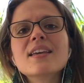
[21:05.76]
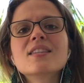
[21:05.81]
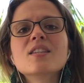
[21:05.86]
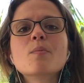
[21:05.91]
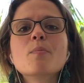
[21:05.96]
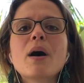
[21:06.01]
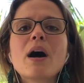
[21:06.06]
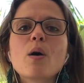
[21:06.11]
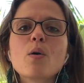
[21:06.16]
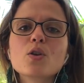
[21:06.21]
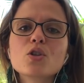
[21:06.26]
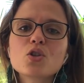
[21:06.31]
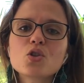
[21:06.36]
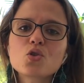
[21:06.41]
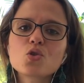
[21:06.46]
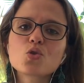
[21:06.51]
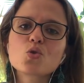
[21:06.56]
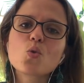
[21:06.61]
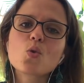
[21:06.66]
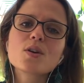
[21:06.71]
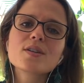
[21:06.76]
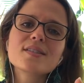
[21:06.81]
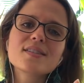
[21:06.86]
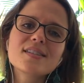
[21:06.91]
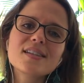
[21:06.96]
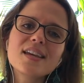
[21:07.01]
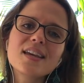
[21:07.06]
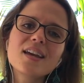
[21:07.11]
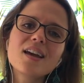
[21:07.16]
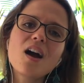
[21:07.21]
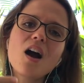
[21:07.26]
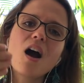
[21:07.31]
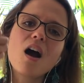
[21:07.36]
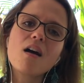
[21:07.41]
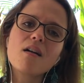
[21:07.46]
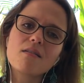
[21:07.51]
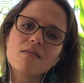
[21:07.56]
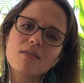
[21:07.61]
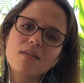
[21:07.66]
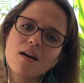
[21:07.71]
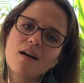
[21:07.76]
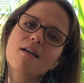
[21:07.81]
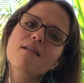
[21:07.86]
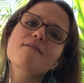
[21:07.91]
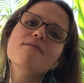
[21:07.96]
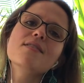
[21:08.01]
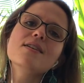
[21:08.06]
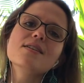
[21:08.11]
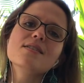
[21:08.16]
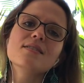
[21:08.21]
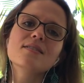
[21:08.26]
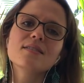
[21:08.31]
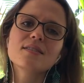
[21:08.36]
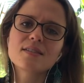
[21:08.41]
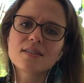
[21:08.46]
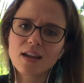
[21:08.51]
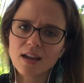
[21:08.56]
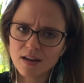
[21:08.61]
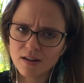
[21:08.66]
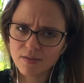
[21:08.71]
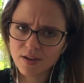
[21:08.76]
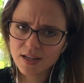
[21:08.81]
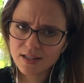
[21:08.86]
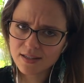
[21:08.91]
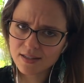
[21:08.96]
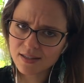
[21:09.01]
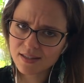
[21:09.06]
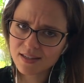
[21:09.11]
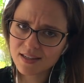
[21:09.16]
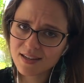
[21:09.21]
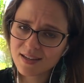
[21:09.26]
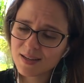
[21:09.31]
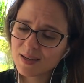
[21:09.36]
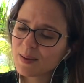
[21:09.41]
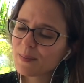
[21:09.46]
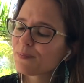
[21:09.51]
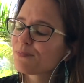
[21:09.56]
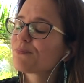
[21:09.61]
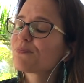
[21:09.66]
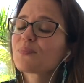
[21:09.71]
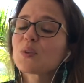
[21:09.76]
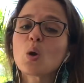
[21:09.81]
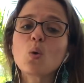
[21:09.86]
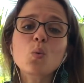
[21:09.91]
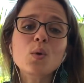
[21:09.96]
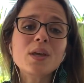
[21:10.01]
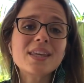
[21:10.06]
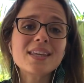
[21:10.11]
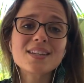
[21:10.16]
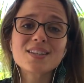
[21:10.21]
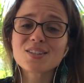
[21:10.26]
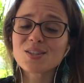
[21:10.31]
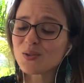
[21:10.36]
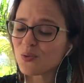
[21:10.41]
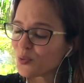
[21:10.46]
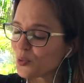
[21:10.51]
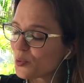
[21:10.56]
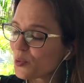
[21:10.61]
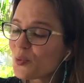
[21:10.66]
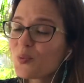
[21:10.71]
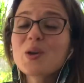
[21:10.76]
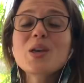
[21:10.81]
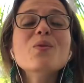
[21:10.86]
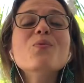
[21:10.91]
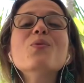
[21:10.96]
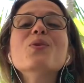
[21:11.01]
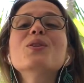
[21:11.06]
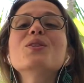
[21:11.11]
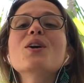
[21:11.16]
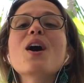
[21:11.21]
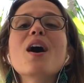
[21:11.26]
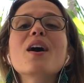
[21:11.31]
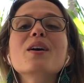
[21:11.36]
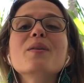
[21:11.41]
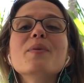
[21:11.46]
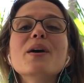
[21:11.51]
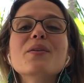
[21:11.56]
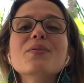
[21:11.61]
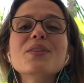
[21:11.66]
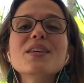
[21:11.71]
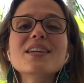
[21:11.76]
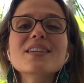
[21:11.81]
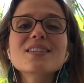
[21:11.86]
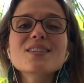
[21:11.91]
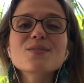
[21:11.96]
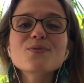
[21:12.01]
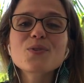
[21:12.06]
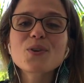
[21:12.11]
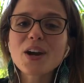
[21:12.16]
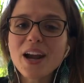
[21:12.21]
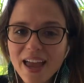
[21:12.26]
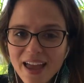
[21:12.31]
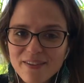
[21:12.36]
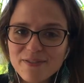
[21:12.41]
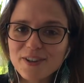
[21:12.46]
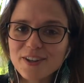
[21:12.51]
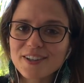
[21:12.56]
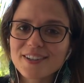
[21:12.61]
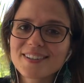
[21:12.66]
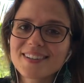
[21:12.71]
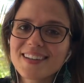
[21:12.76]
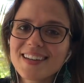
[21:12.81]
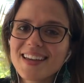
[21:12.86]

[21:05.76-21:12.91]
is about sourcing our love inside of us. We will talk about this forever.